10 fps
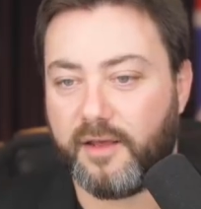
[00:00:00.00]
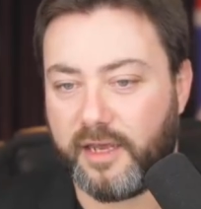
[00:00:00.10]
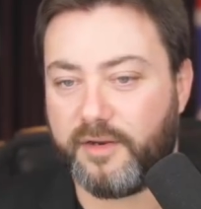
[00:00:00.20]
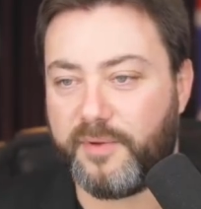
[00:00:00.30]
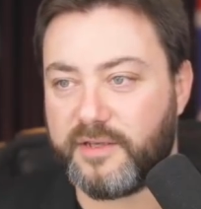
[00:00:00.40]

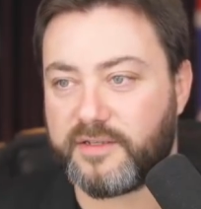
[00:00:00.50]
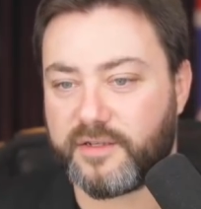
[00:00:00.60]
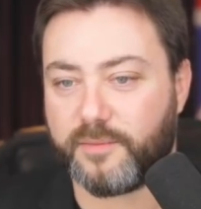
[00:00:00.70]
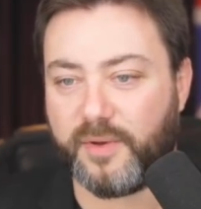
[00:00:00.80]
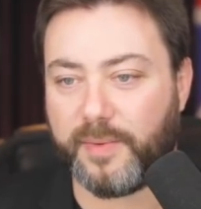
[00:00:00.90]
it appears that
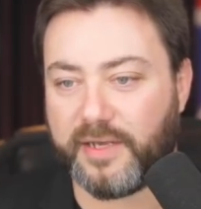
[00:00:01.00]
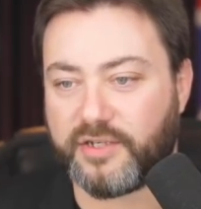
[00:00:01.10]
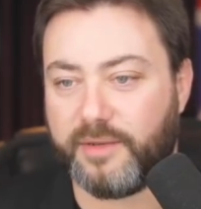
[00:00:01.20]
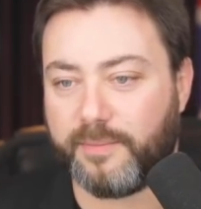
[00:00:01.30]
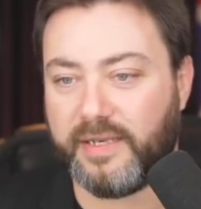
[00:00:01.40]
some people
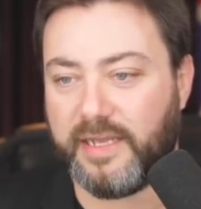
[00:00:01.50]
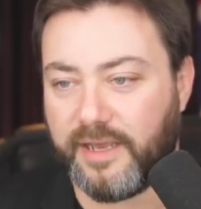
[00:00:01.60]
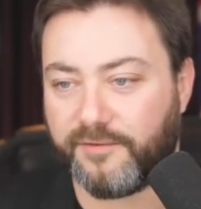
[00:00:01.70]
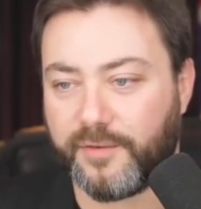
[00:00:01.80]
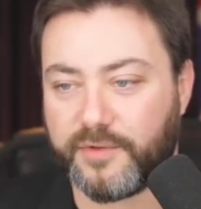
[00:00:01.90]
actually
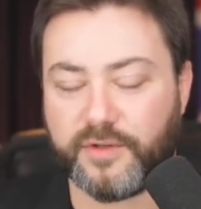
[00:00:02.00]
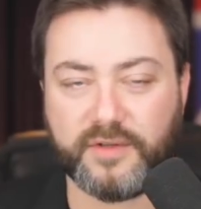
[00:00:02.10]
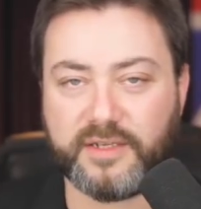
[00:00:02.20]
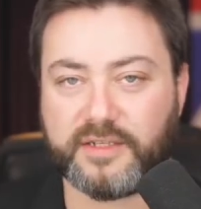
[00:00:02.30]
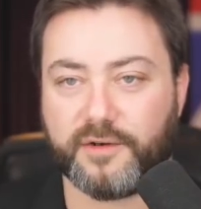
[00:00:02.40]
believed it was not
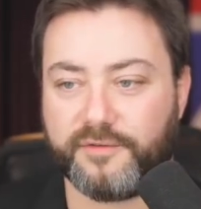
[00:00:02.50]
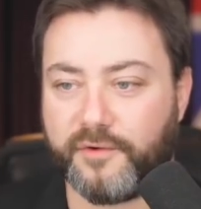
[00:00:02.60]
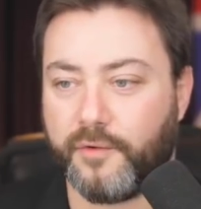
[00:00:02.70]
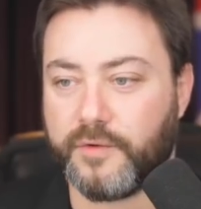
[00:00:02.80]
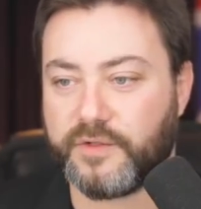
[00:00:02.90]
necessary for
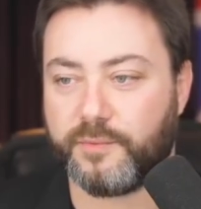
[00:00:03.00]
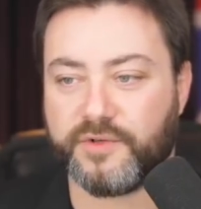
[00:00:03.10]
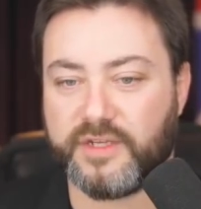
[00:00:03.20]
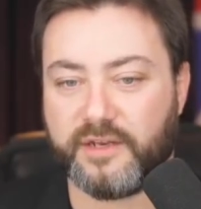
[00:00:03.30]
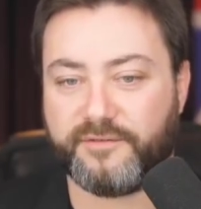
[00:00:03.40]
cause to
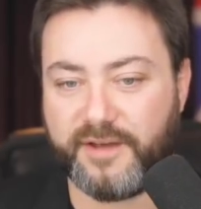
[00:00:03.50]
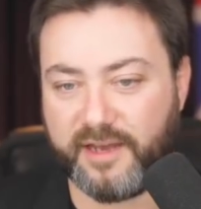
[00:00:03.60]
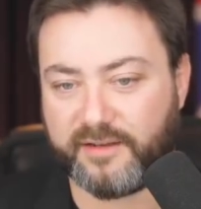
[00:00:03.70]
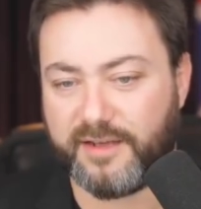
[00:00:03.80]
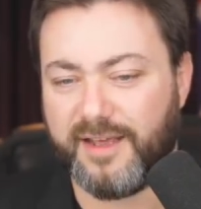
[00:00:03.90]
precede
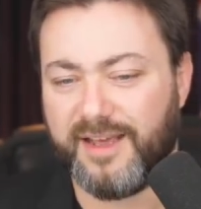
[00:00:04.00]
effect,